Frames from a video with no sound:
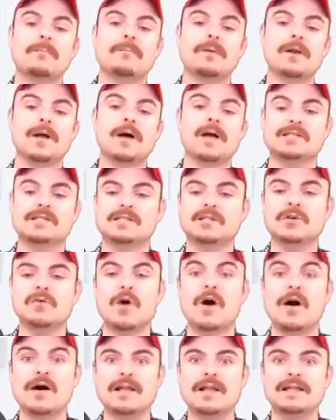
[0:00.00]
But it's still
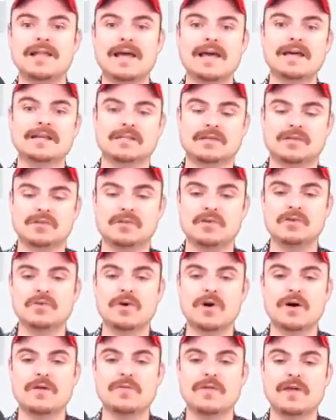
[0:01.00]
early days. They've still
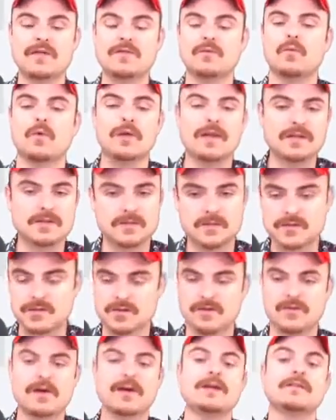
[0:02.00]
got the wallet to
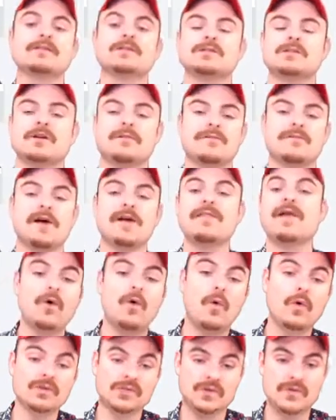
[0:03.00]
integrate and stuff like that.
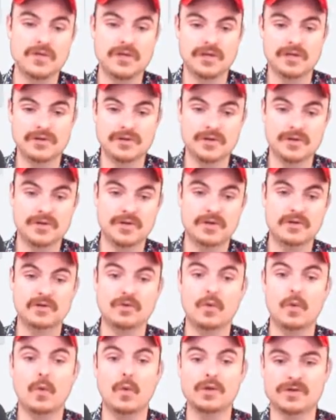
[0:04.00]
Also, what you can
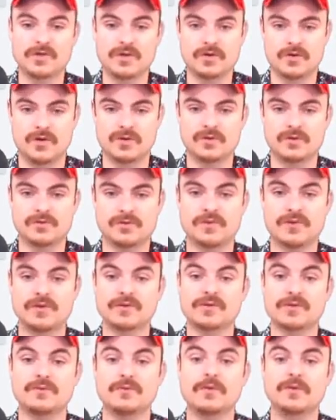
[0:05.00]
do auto
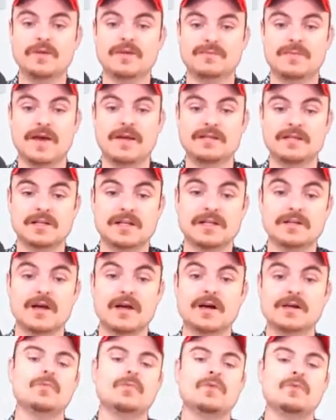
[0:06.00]
contribute. So what this basically
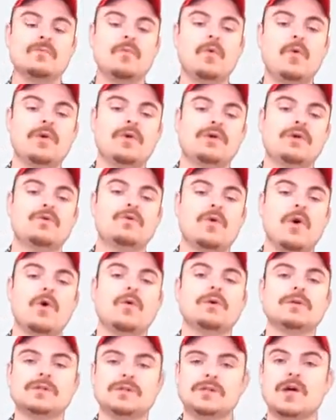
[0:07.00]
does, the more you
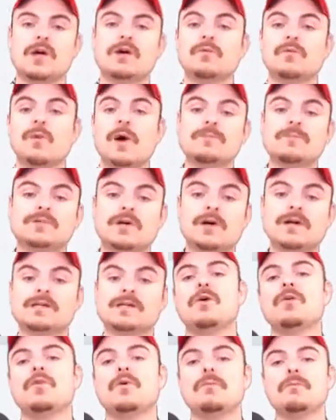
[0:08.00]
go on certain
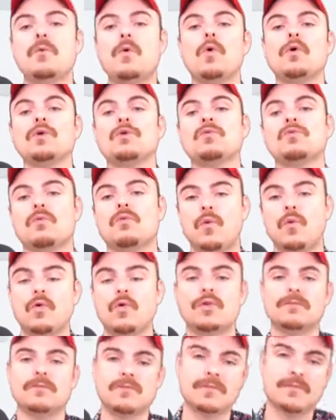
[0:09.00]
websites, the more you
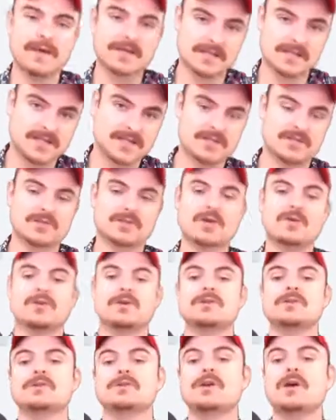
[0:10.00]
reward them with the basic attention
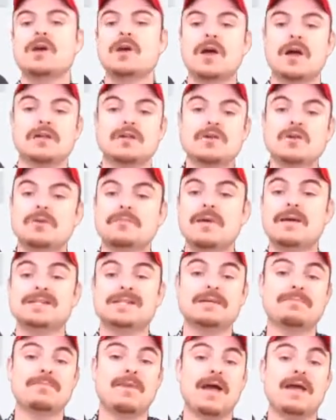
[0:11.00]
tokens, and you can
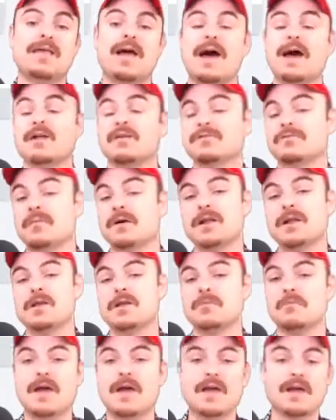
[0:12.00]
basically pay that out of money
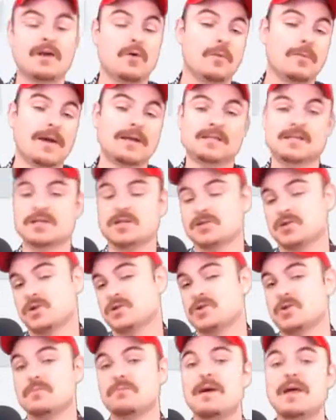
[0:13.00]
you make, or basic attention
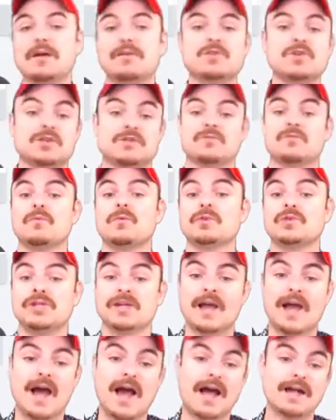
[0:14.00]
tokens you make just from
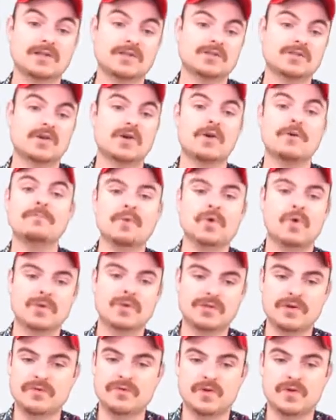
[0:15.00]
watching ads. So
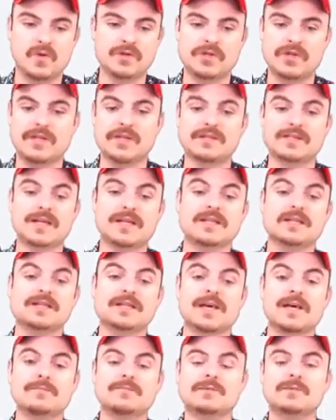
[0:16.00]
also, of course, you can send
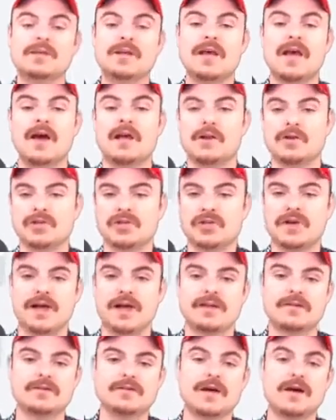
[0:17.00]
tips, and I'll show you
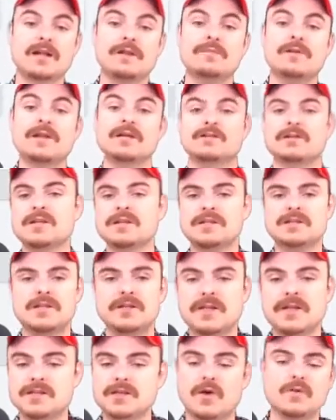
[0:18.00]
how to do that in a minute. So
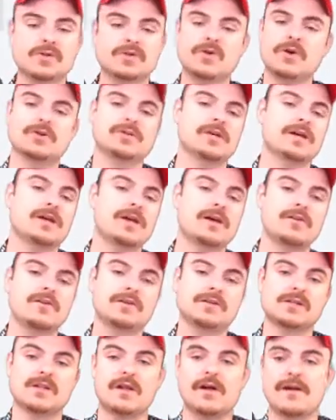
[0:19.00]
this whole structure here
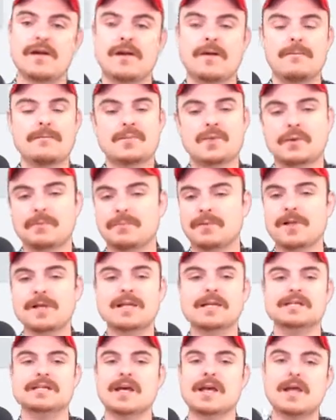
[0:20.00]
is like
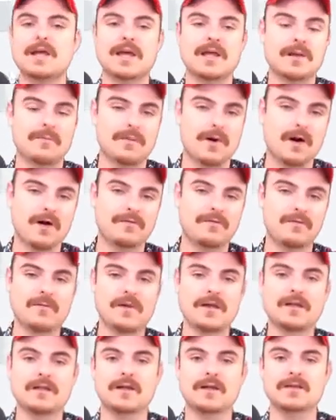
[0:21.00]
completely setting it apart for
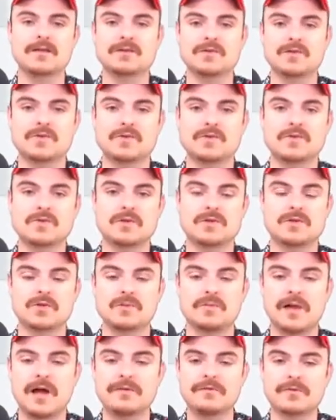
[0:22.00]
me, like the
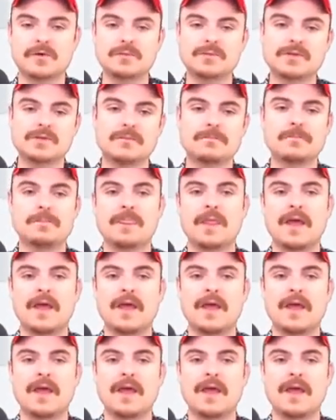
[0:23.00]
two platforms.